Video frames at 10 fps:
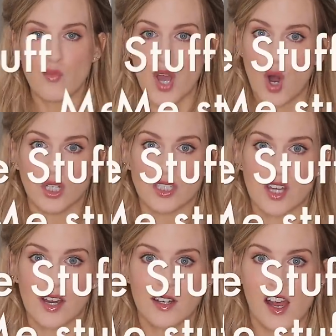My whole
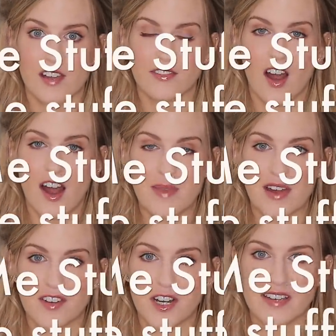entire life. I'm
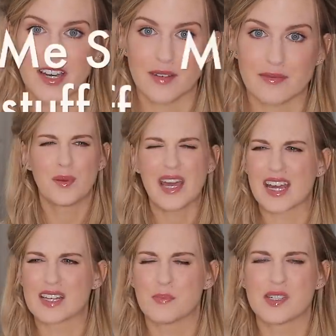never leaving. But
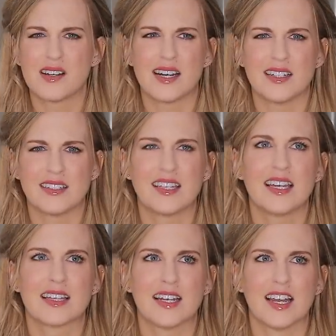yeah, it's bizarre. You'd
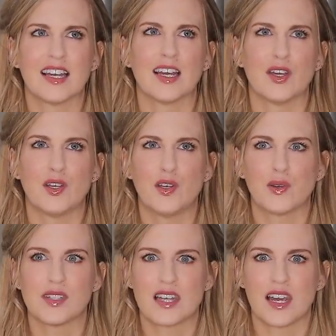think that like you
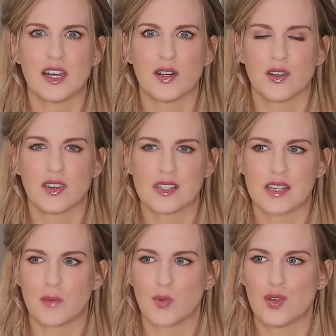could stay in the
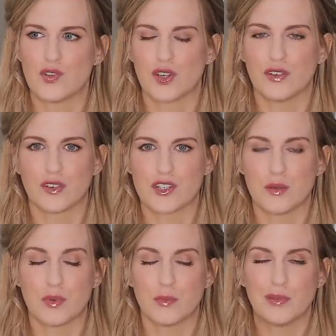same country for
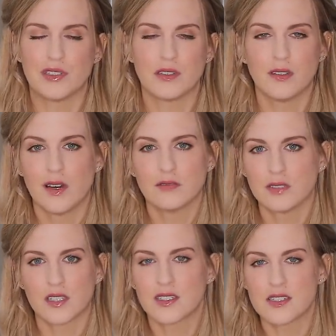cheaper, but No,
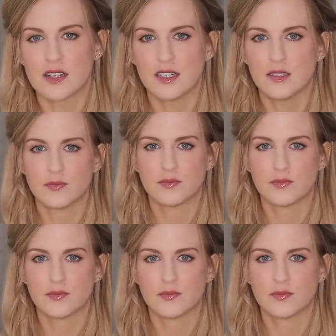not necessarily.